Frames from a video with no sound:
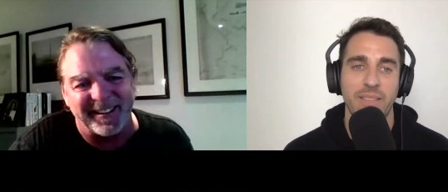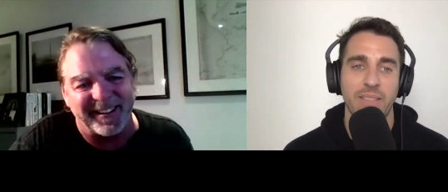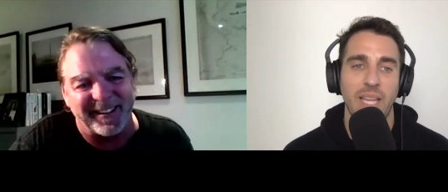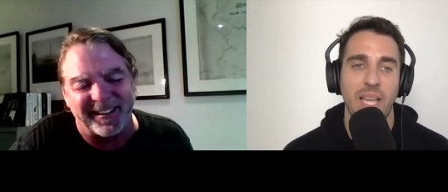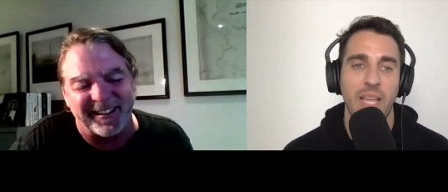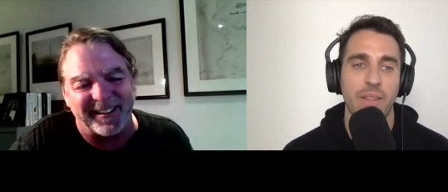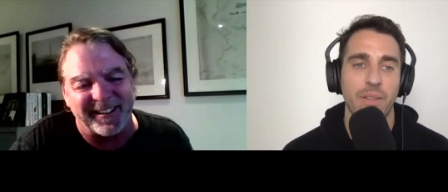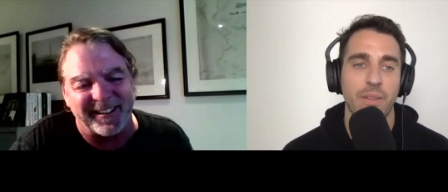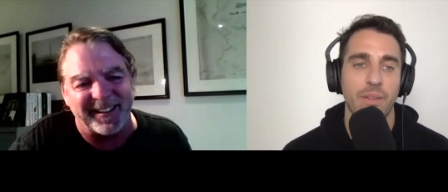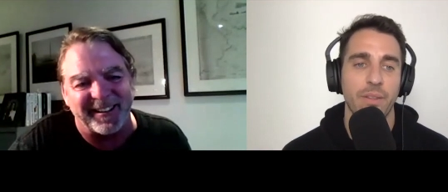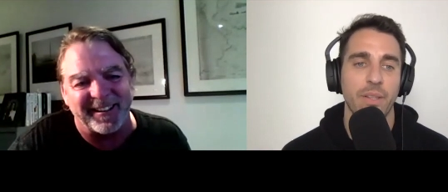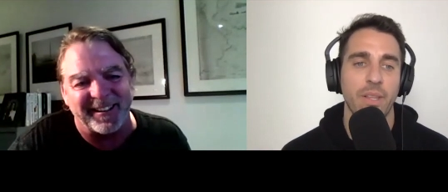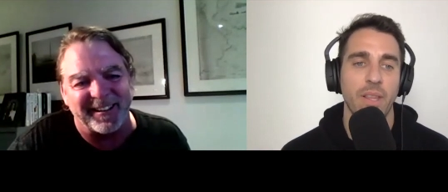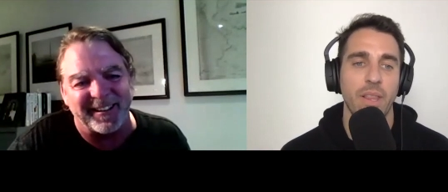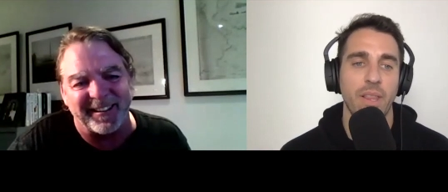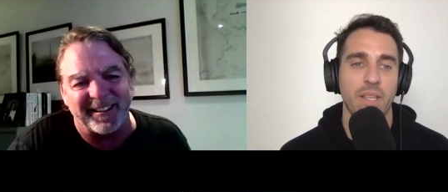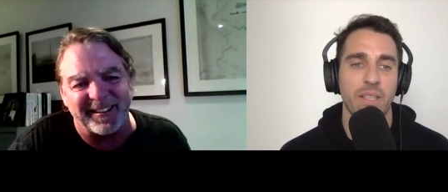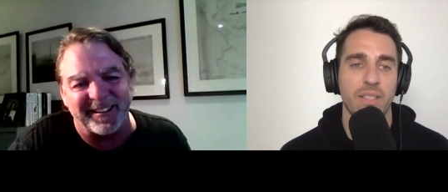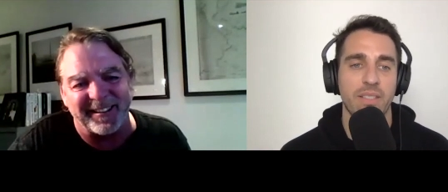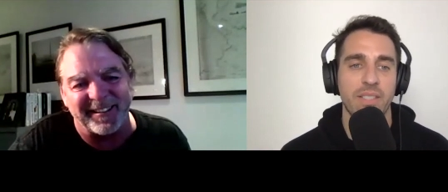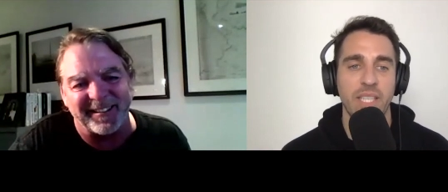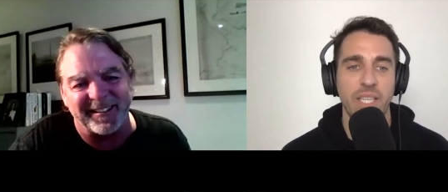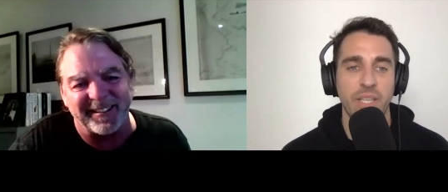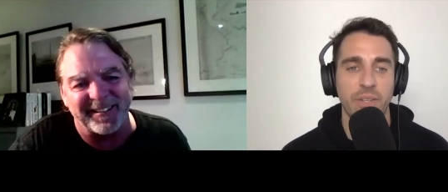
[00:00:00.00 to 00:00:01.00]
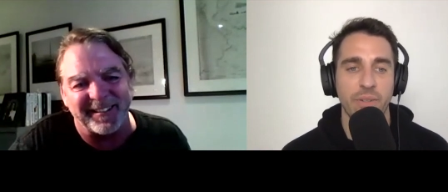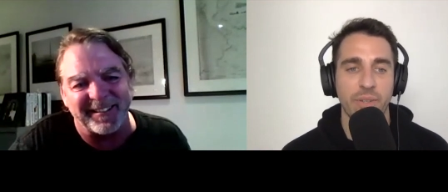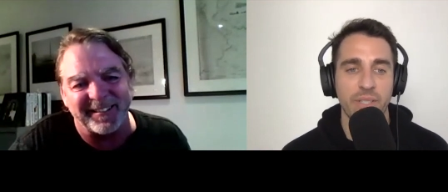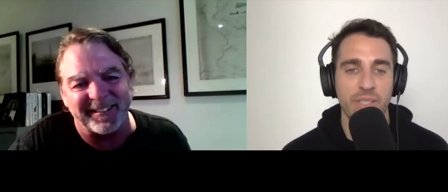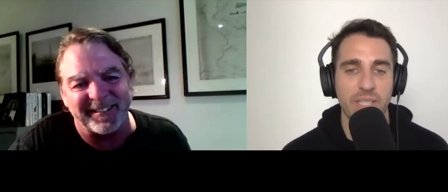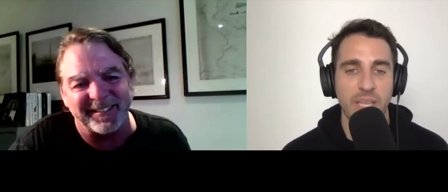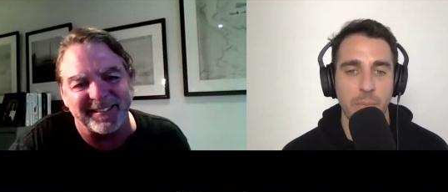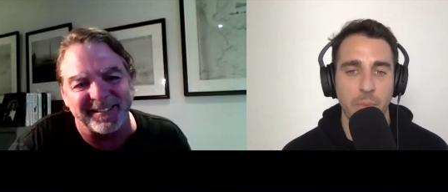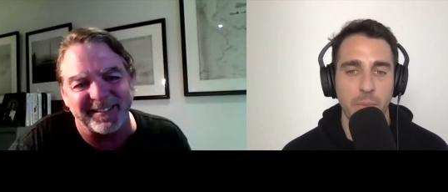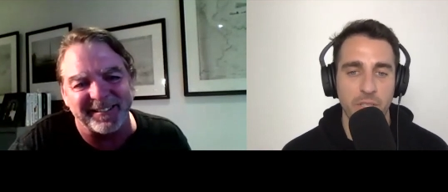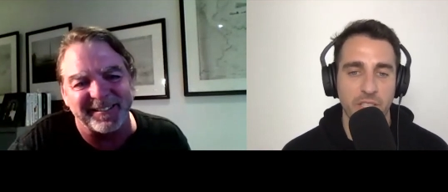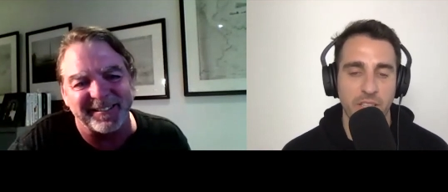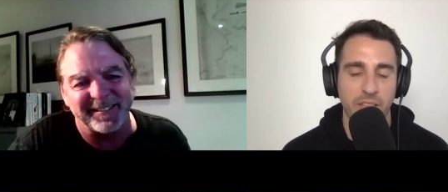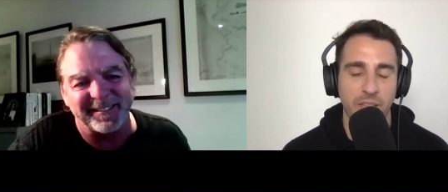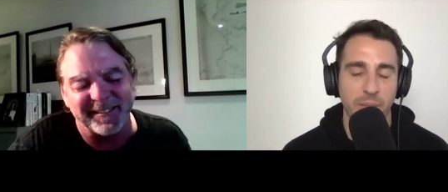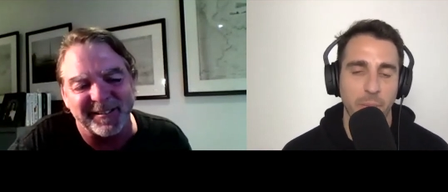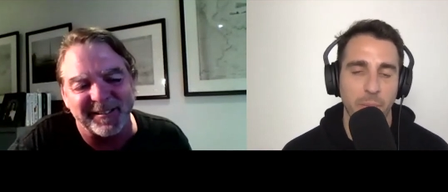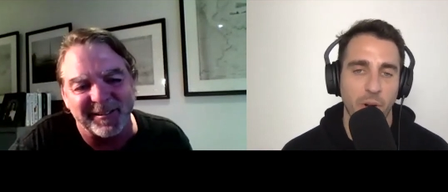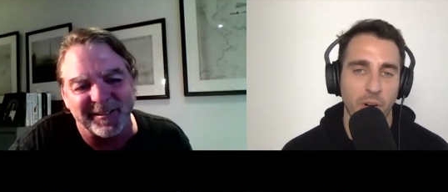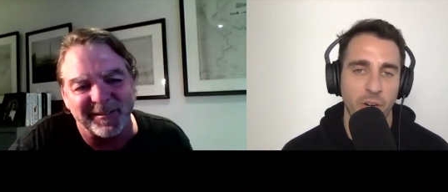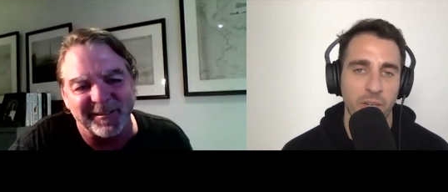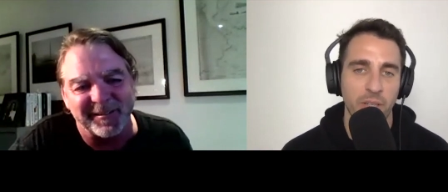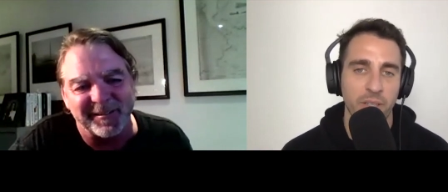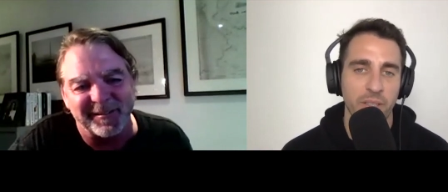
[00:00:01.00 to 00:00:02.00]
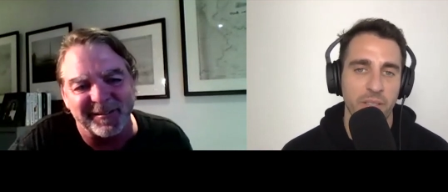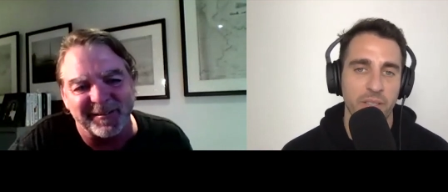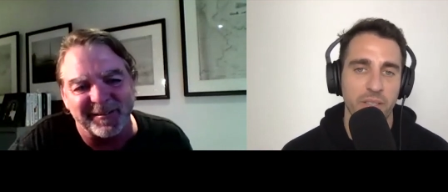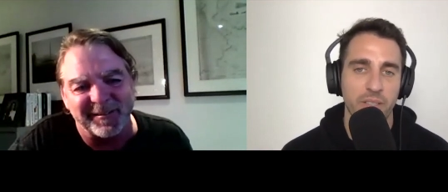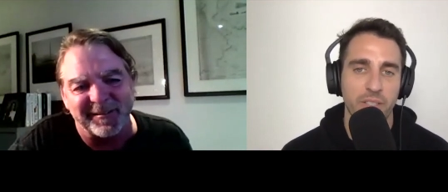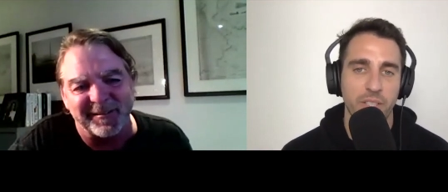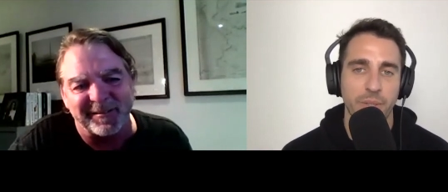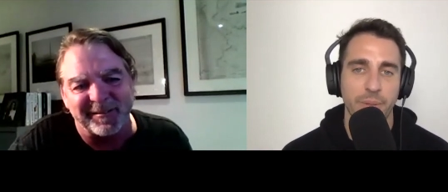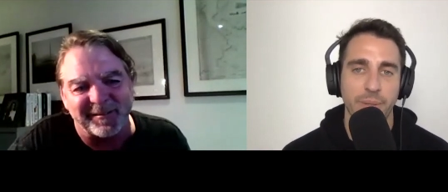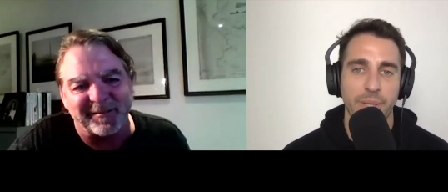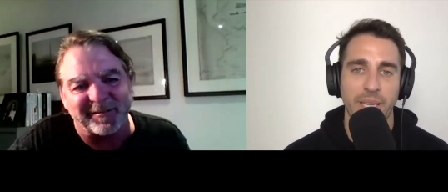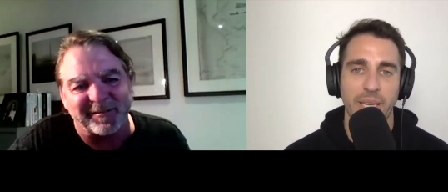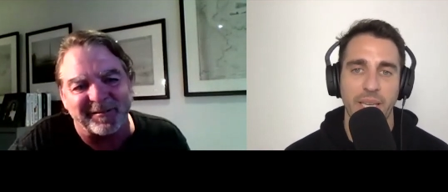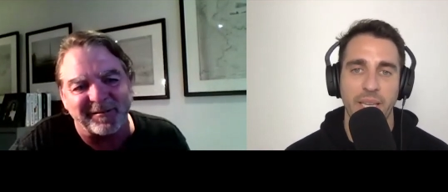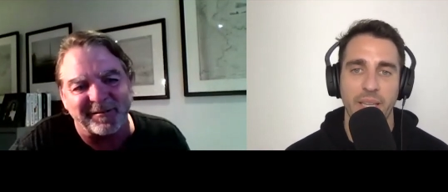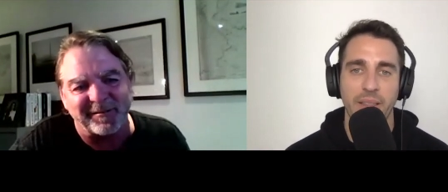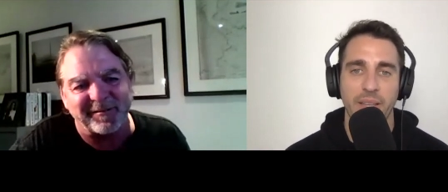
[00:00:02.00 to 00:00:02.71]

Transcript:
Speaker 1: The secret is that most of them aren't doing it.